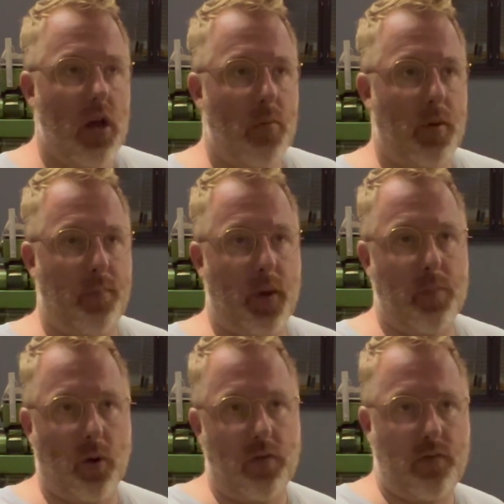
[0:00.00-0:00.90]
But
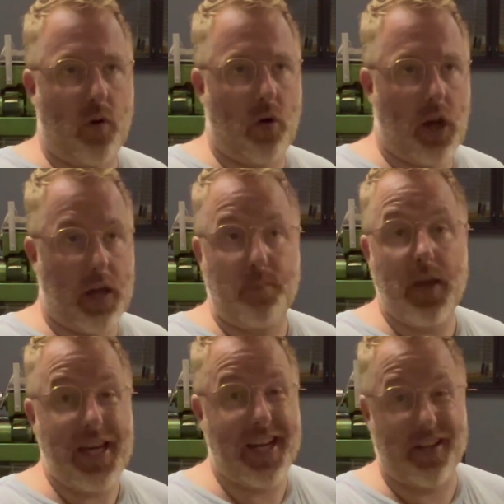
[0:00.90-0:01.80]
people like
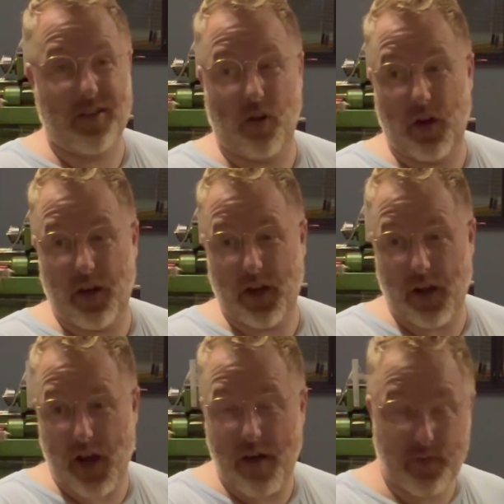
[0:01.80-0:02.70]
me that
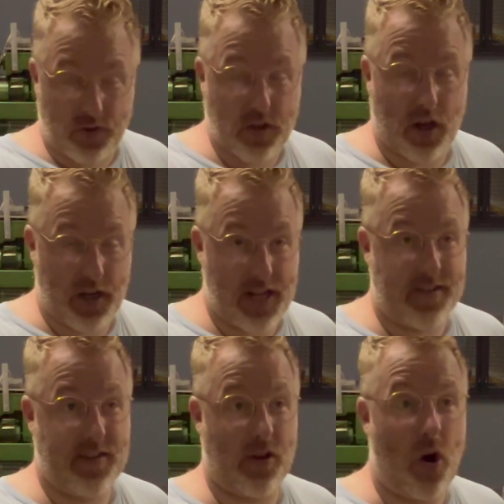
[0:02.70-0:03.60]
haven't done
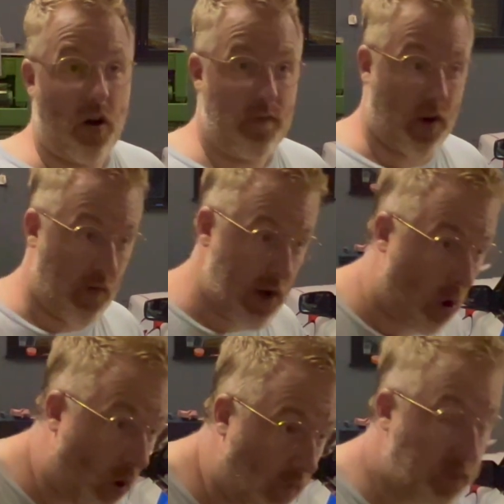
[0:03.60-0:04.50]
that very
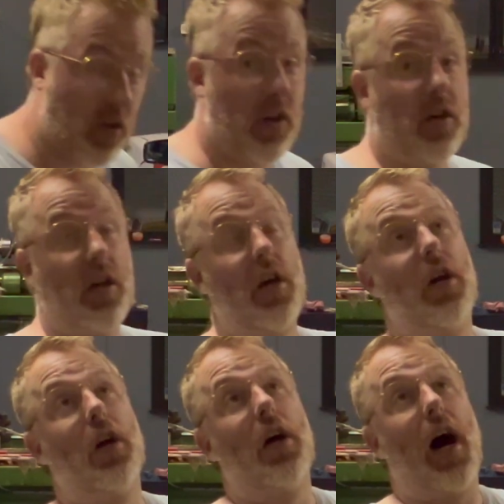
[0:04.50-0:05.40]
often.
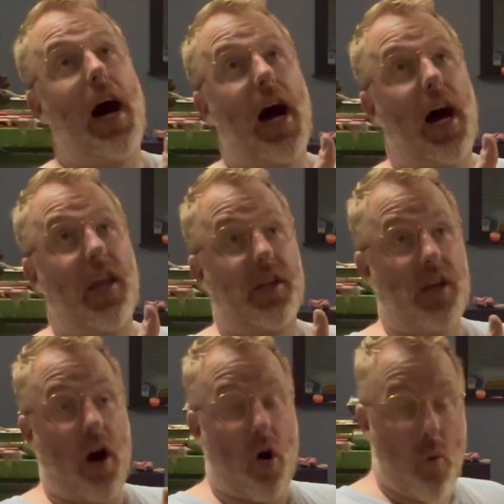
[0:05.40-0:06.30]
And
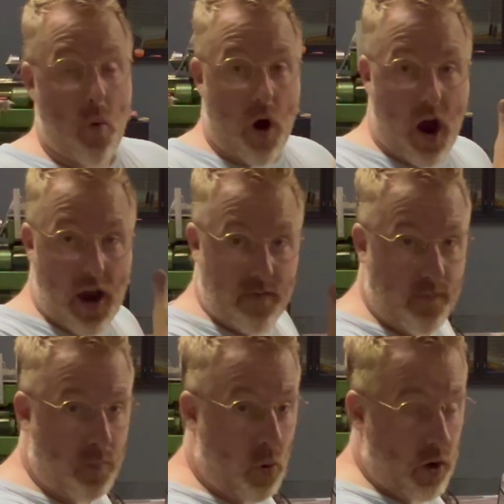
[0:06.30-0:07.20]
now
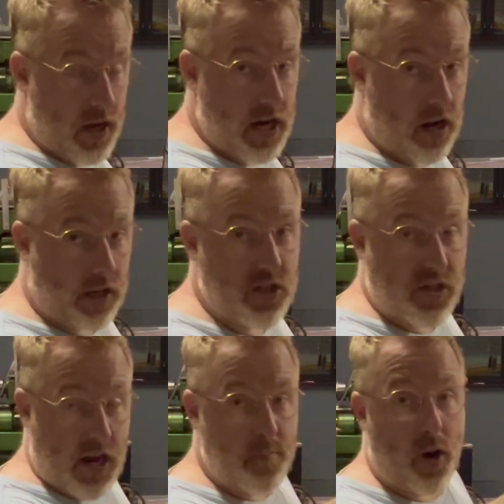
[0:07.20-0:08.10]
I've bought a
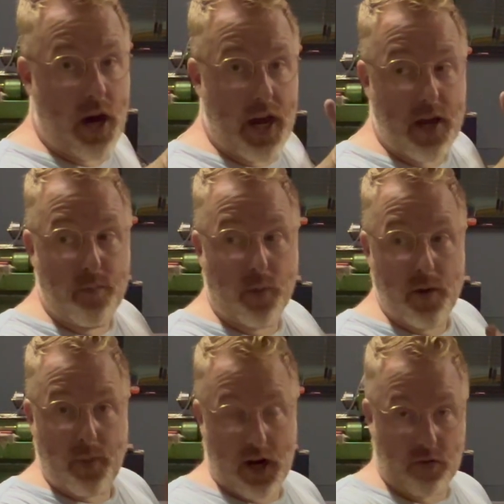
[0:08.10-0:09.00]

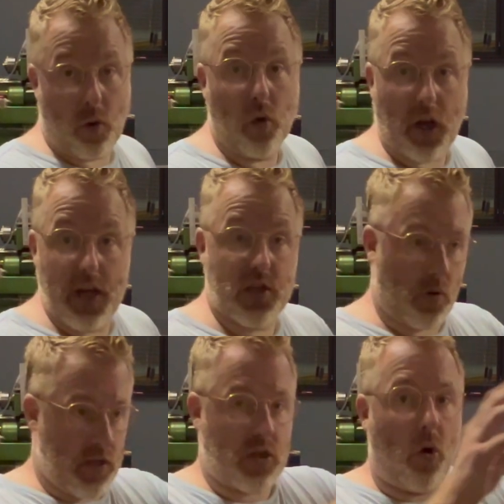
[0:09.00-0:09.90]
semi-prepared roll cage,
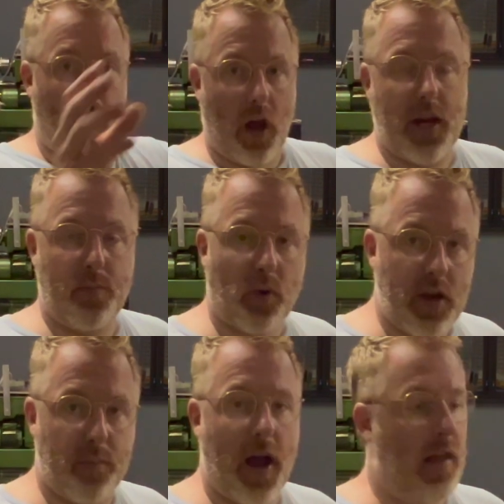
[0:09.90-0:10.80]
so it's already
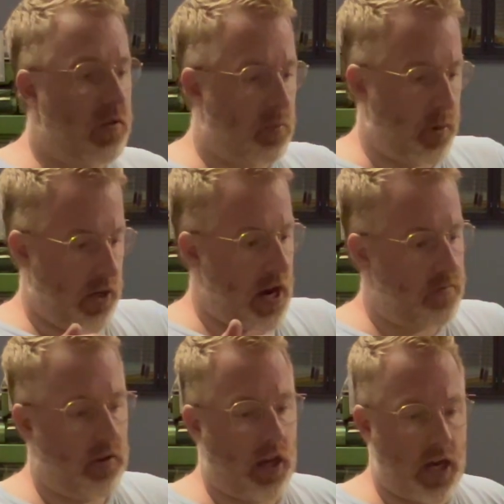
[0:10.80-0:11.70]
pre-bent, but
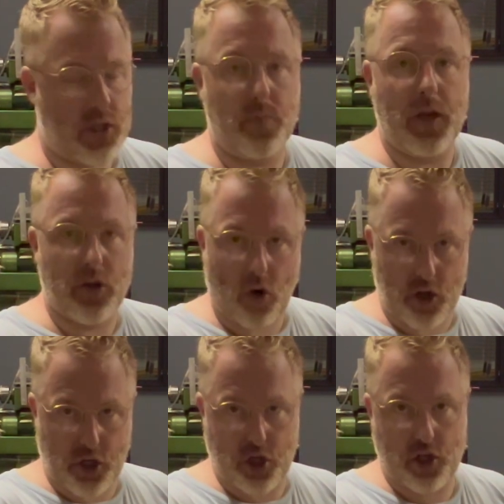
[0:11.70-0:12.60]
everything has to be
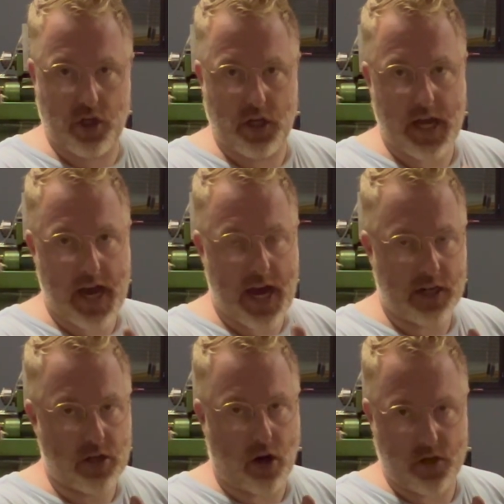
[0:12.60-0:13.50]
notched
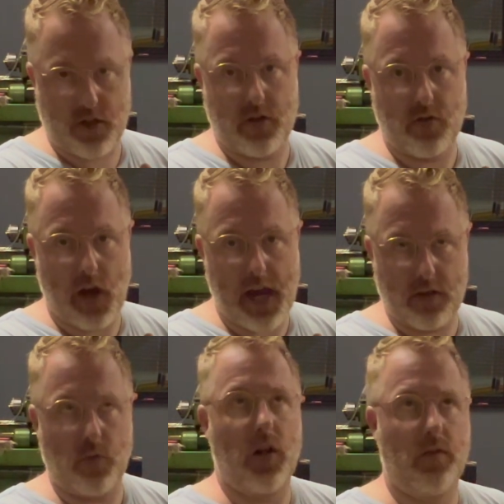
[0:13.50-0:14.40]
and cut to
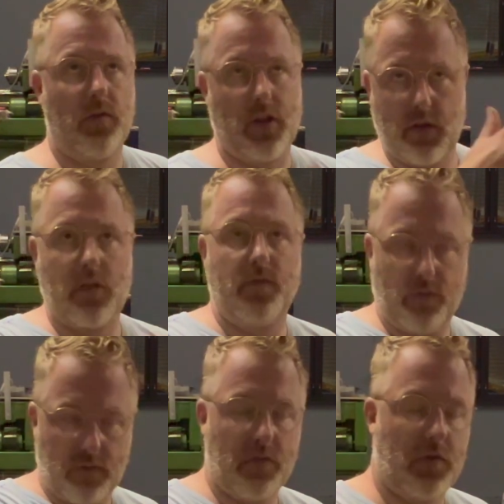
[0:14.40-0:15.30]
length, well,
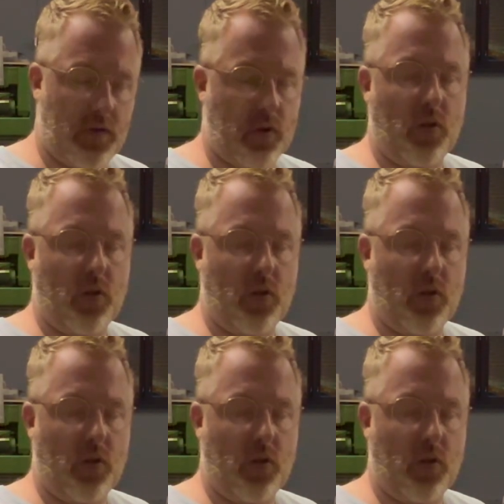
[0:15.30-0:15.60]
different